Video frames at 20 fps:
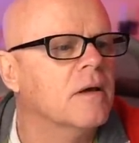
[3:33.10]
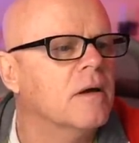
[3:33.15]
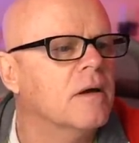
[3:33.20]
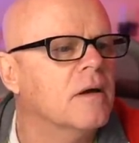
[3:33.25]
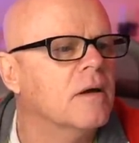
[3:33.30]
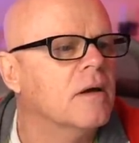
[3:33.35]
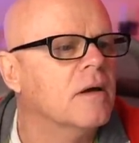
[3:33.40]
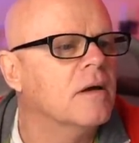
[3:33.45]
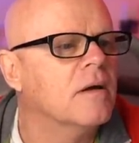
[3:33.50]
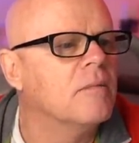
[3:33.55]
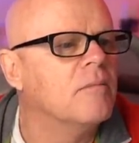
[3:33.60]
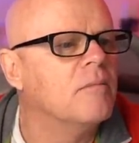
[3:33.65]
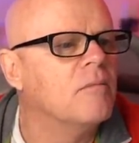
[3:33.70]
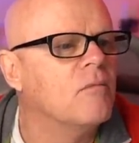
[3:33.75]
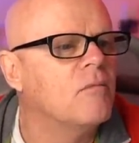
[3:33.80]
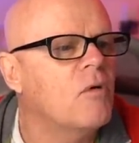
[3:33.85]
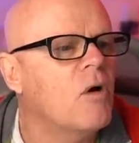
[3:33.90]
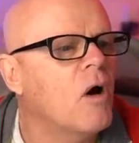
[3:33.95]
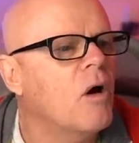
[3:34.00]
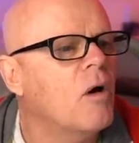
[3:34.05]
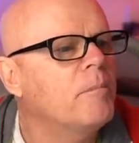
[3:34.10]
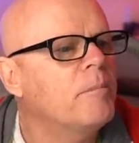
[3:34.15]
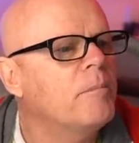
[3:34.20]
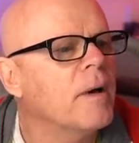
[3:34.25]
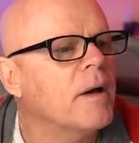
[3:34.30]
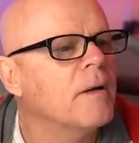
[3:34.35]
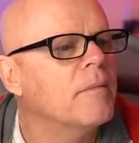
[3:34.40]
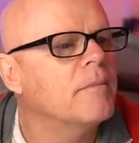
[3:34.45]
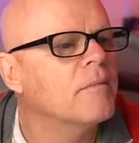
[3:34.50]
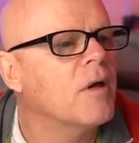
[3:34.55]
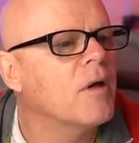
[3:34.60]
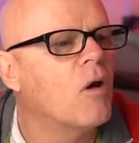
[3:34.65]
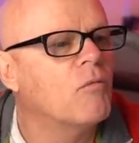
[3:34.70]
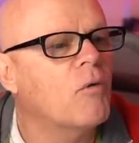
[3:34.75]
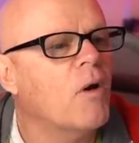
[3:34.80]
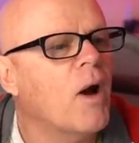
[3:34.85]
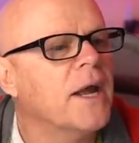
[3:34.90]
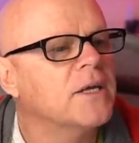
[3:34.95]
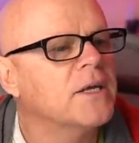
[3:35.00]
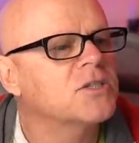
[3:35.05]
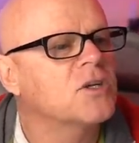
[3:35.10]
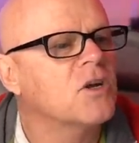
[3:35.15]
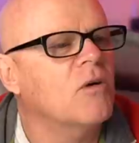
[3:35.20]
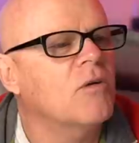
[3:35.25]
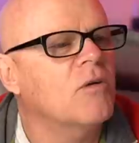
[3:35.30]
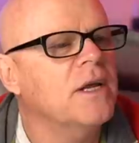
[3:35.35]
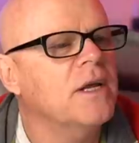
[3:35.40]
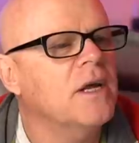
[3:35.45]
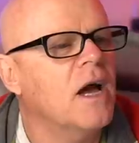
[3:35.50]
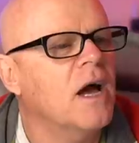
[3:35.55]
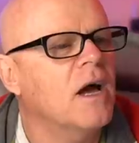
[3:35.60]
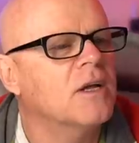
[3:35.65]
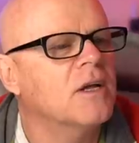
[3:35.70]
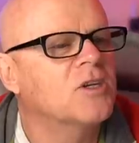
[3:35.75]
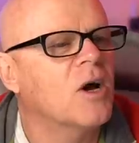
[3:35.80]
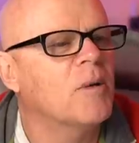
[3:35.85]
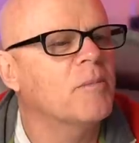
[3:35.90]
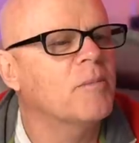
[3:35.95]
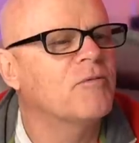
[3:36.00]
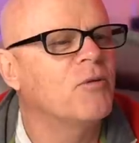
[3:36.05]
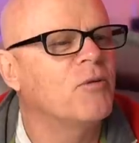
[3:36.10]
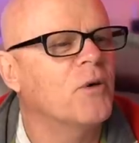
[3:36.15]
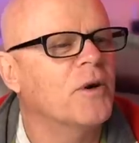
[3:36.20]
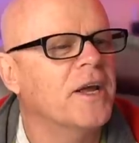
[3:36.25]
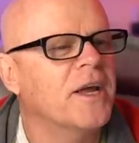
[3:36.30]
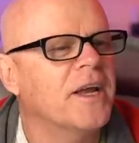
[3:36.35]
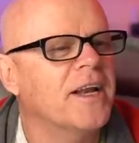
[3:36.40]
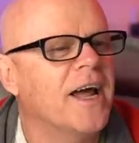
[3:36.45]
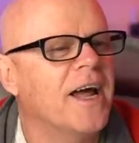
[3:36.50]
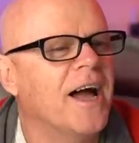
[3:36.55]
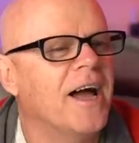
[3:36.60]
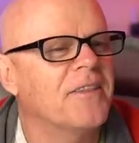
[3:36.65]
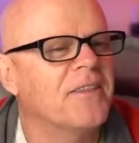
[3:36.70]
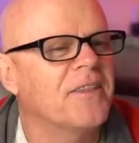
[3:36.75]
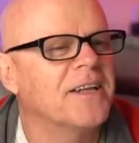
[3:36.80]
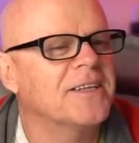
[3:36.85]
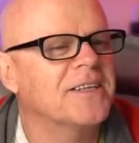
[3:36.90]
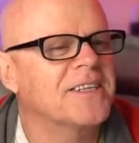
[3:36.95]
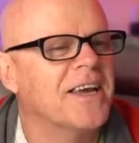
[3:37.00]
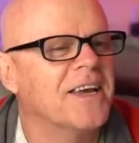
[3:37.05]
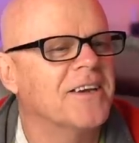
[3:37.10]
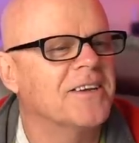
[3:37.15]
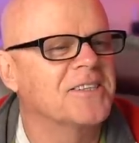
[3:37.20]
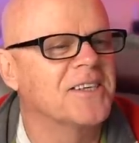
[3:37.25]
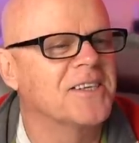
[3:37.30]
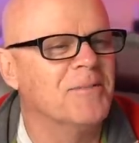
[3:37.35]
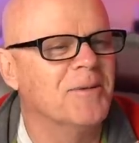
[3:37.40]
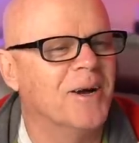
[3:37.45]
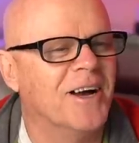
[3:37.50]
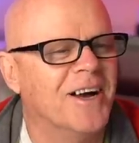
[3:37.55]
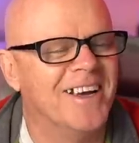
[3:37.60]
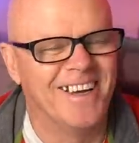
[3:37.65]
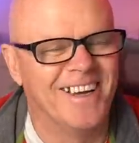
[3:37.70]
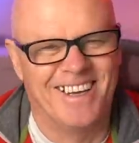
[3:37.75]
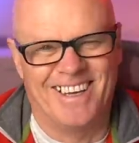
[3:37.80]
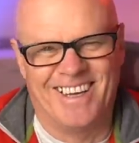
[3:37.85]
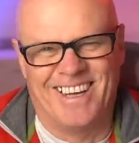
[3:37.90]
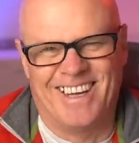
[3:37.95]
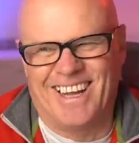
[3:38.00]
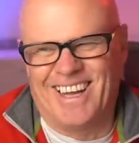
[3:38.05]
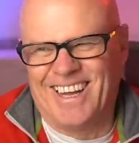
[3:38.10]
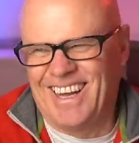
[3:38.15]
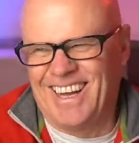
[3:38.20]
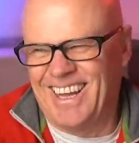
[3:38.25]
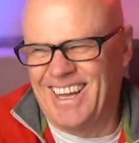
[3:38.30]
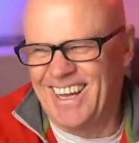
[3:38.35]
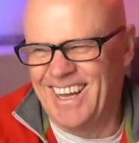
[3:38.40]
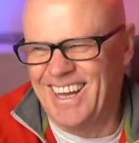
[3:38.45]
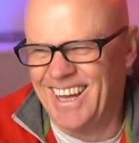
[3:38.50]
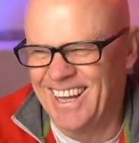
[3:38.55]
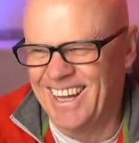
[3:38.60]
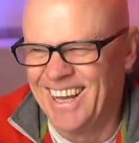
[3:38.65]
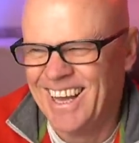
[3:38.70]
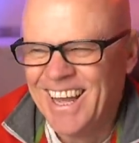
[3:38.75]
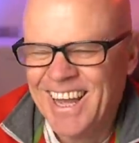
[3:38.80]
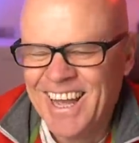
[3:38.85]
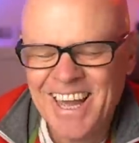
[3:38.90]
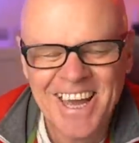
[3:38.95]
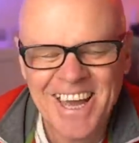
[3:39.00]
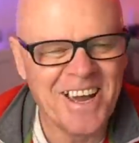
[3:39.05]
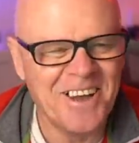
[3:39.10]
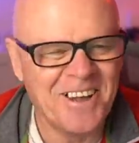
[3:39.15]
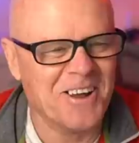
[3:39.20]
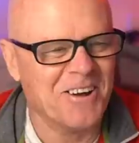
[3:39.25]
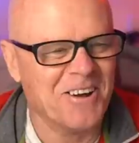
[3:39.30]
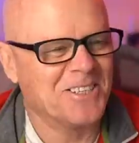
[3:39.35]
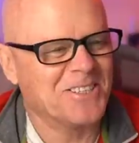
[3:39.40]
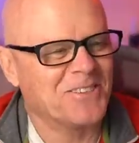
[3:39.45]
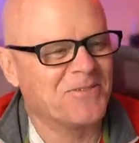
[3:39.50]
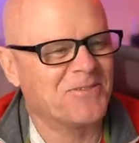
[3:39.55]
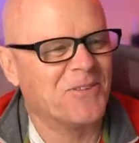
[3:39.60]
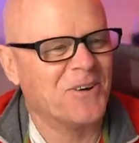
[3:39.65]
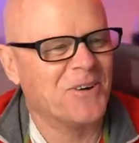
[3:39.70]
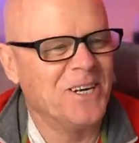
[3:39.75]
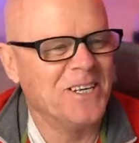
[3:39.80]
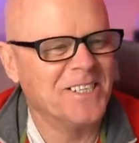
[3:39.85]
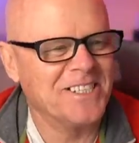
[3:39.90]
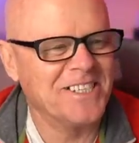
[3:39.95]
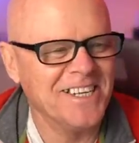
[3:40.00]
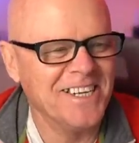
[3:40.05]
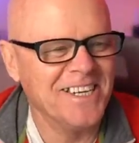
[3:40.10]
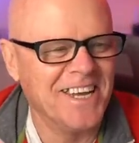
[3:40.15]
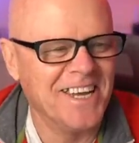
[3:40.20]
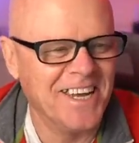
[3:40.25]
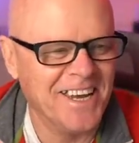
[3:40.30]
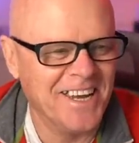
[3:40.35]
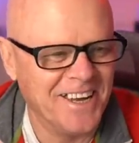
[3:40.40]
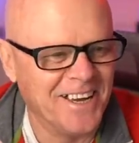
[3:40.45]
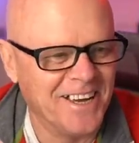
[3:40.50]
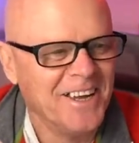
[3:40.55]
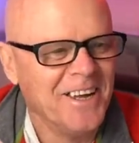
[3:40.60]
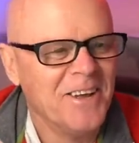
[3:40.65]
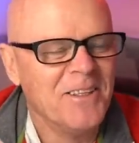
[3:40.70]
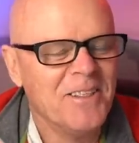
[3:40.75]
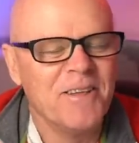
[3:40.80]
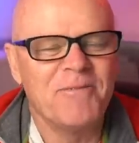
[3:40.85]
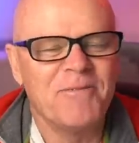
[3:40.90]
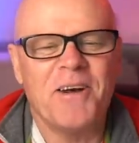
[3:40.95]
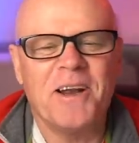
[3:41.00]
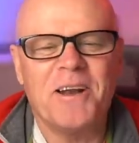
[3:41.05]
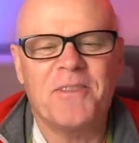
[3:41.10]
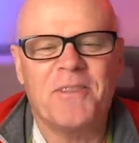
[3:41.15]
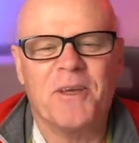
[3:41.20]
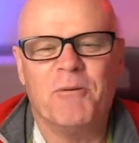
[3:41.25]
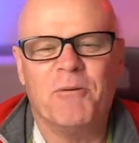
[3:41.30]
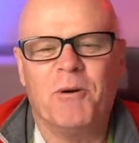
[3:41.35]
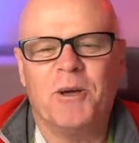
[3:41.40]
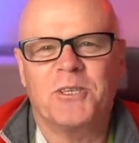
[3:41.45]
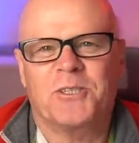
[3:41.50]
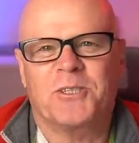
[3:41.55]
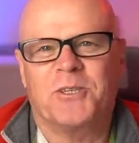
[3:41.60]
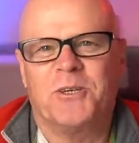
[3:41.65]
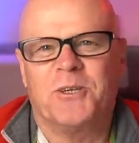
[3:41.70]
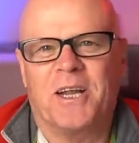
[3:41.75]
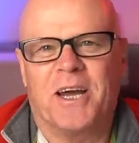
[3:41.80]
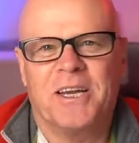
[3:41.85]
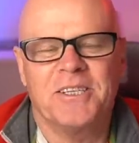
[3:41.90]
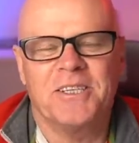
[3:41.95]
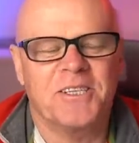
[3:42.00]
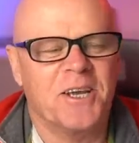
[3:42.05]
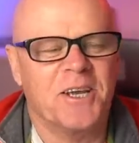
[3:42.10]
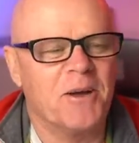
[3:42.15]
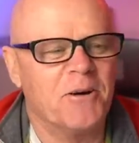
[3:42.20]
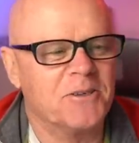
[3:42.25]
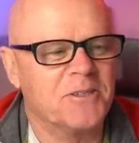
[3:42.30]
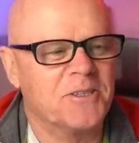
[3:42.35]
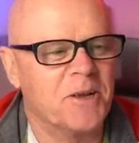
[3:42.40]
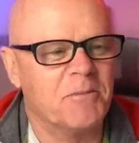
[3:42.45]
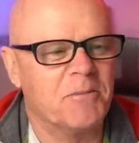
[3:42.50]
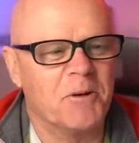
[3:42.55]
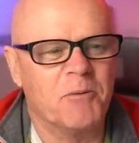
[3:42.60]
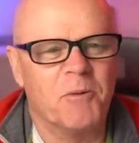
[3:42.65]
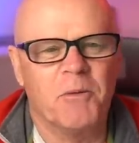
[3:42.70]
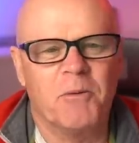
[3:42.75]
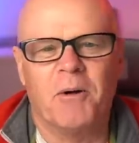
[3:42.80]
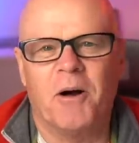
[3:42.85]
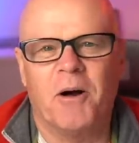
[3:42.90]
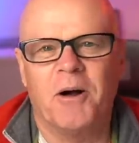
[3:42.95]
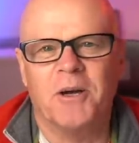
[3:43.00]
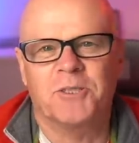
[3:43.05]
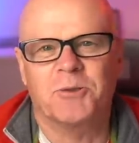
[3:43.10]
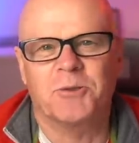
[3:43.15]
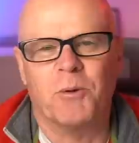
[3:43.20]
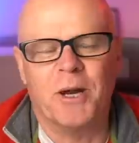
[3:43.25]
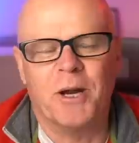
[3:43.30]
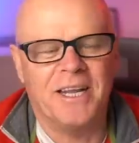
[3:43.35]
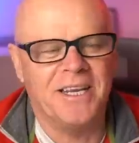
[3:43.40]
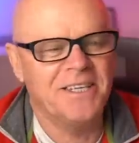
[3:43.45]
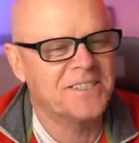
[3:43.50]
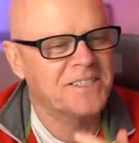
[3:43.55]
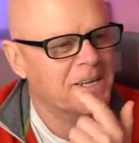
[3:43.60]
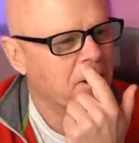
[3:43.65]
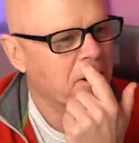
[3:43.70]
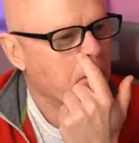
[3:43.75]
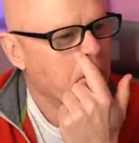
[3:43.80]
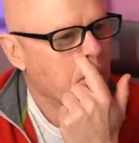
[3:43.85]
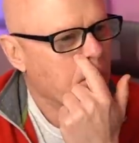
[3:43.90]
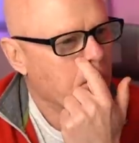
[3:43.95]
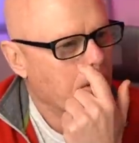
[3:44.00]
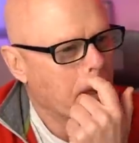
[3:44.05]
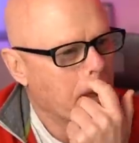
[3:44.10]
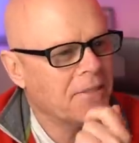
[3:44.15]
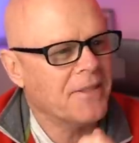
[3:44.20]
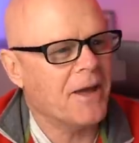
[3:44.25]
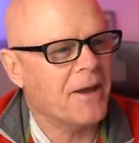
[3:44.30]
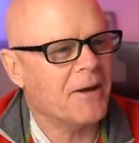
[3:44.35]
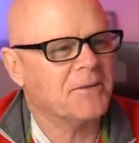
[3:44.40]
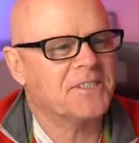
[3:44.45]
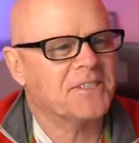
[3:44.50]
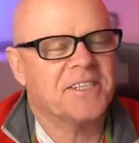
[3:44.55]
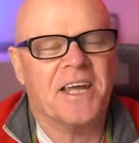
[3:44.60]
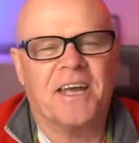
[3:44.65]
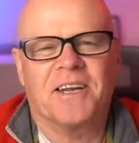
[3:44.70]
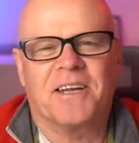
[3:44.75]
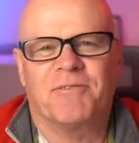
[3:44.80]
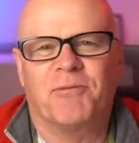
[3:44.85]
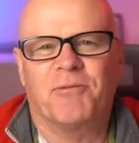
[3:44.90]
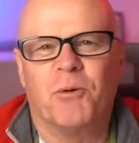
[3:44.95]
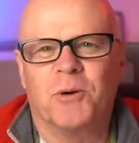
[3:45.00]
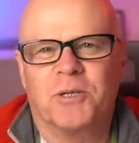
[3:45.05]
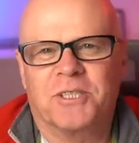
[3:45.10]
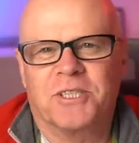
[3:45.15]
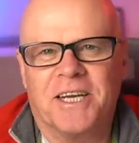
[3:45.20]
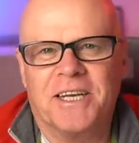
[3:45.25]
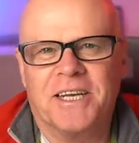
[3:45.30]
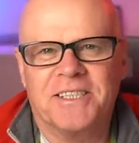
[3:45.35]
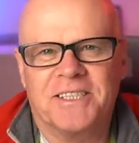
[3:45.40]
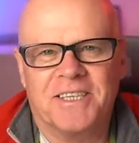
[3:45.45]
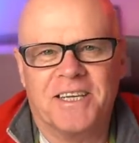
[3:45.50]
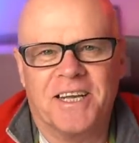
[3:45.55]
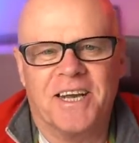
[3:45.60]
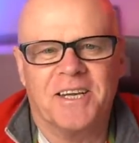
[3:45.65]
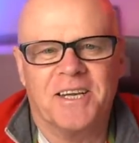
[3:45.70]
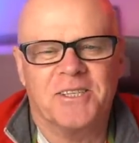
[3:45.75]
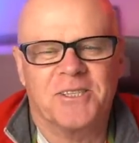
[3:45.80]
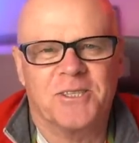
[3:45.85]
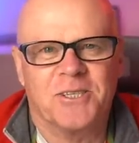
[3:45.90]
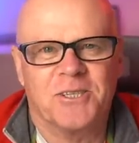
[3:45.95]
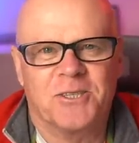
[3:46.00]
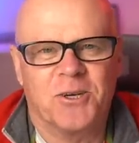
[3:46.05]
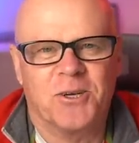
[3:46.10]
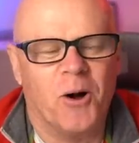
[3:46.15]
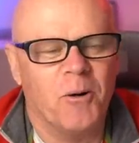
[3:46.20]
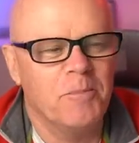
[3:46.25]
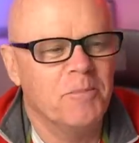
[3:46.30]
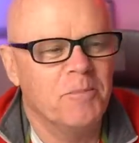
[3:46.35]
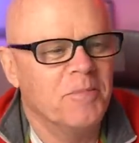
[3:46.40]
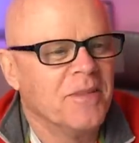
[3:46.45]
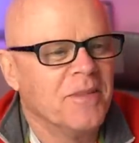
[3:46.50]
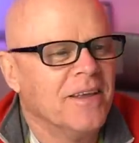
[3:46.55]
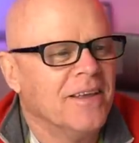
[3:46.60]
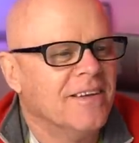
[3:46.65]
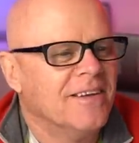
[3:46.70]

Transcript: Ray, top of 14, ha, that's our summer. I know, it's freezing here. The funny thing was, 2 days ago or something, we were high 20s, and now it's down to 14 today as the top.